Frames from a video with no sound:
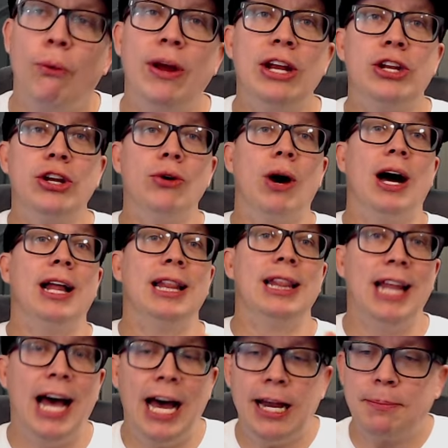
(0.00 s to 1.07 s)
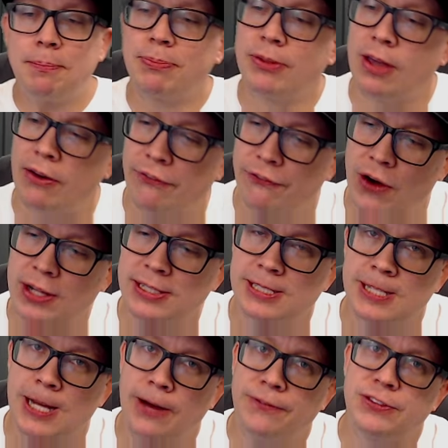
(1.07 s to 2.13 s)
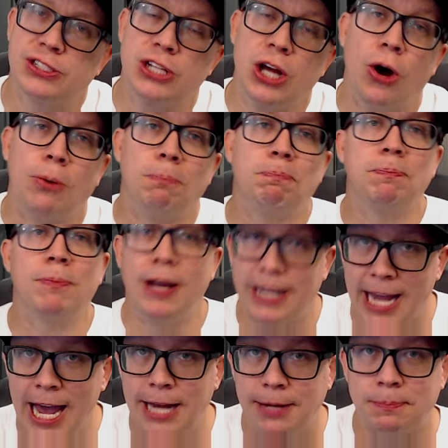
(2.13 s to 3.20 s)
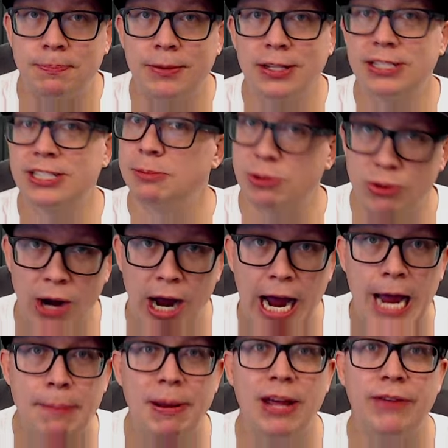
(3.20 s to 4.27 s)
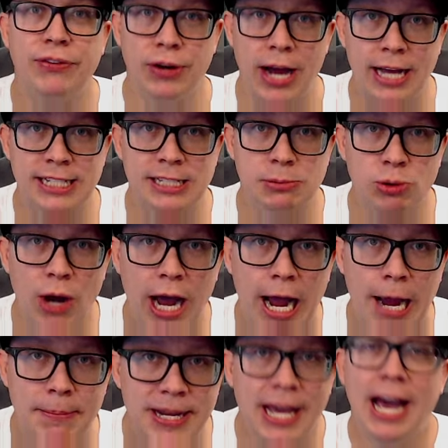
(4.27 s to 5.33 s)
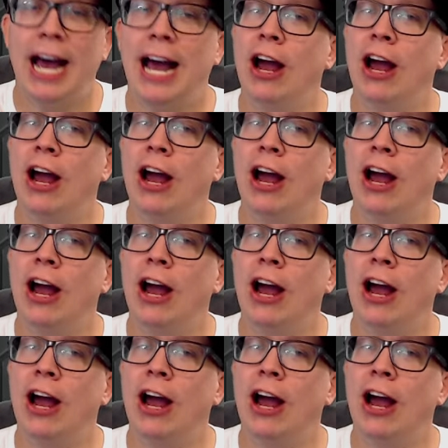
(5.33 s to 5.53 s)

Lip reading: We do a lot of fun stuff. So again, subscribe if you're not subscribed.